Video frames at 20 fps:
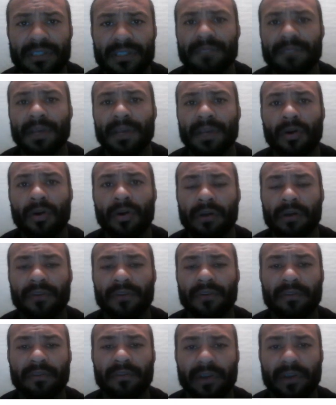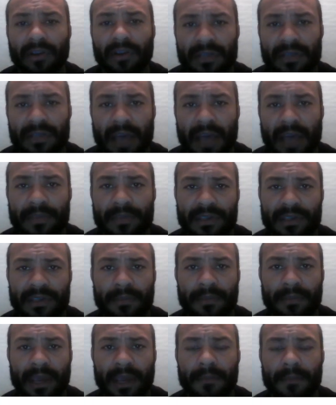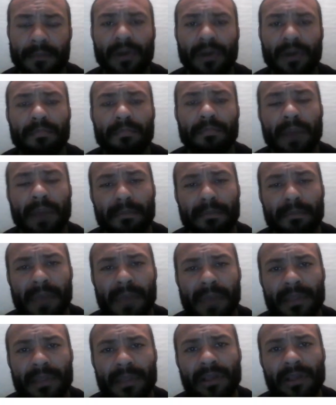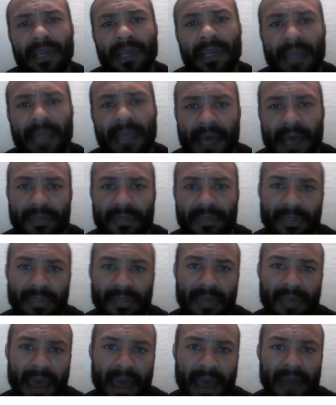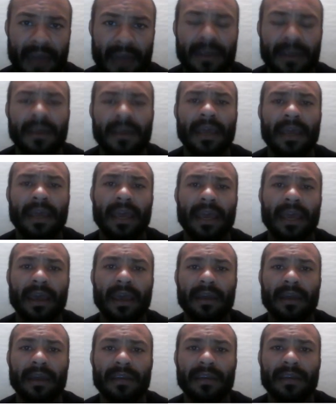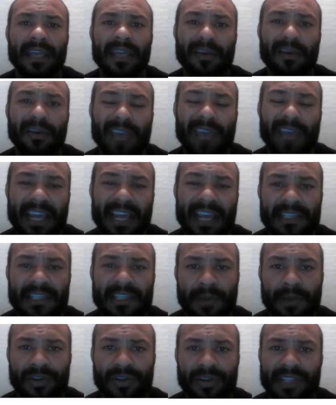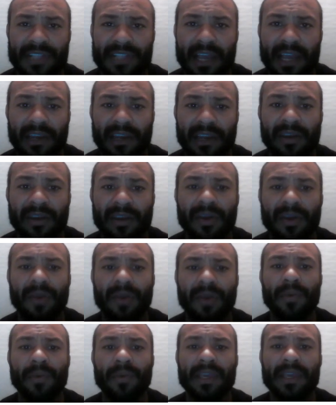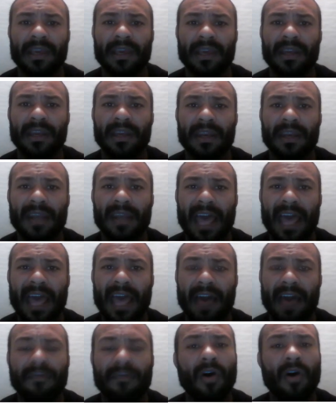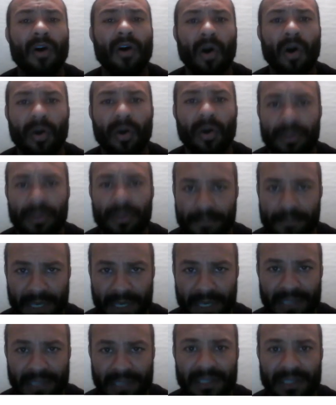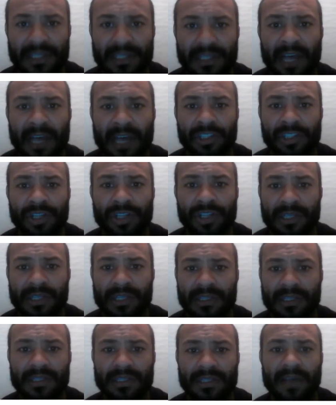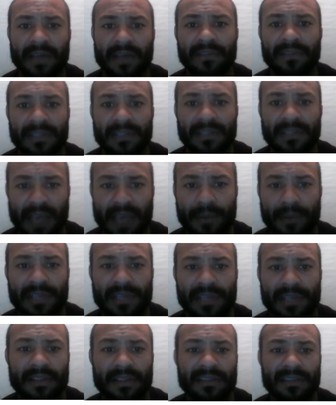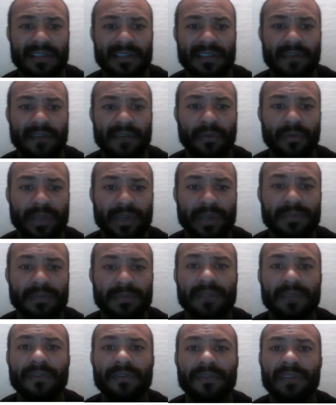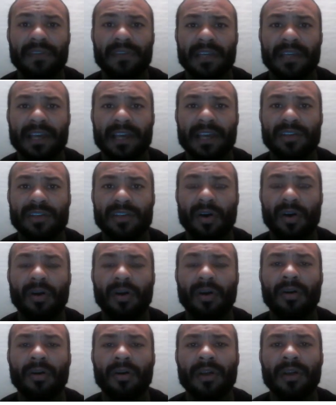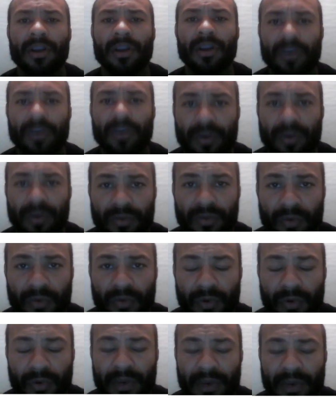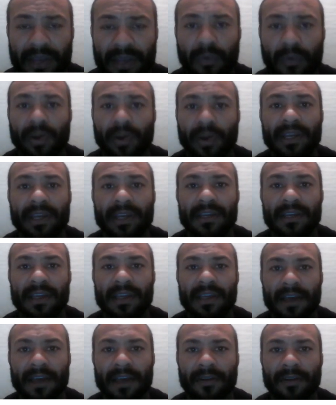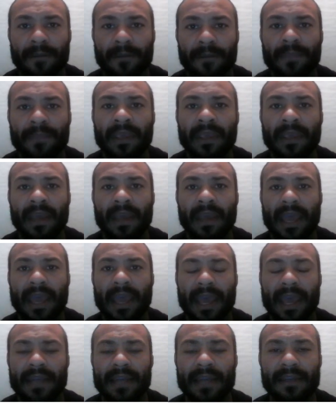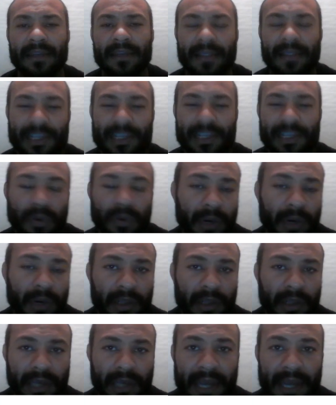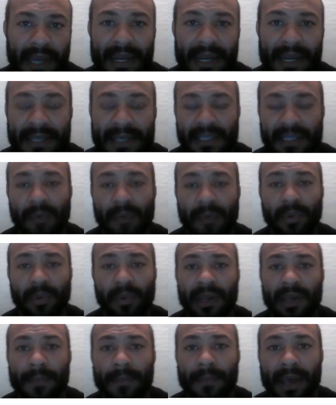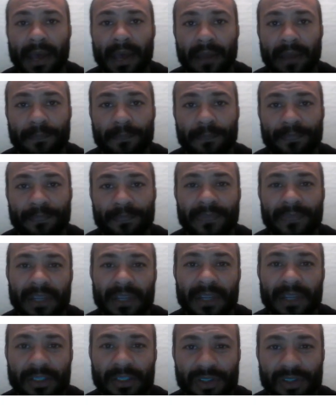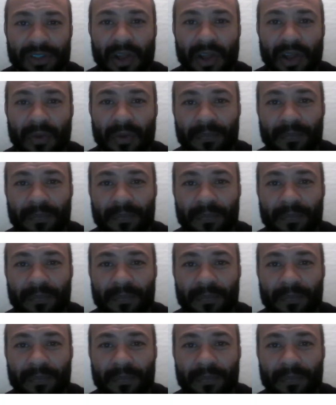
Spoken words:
been going on for a very long time, this debate, but by maybe looking at that and gaining some understanding, we can have all the pieces, not just the 7 Sabbaths, not the 7 weeks, but the 50 days, all congruent and working together. And that's what we're going to look at next time when we come back. Shalom.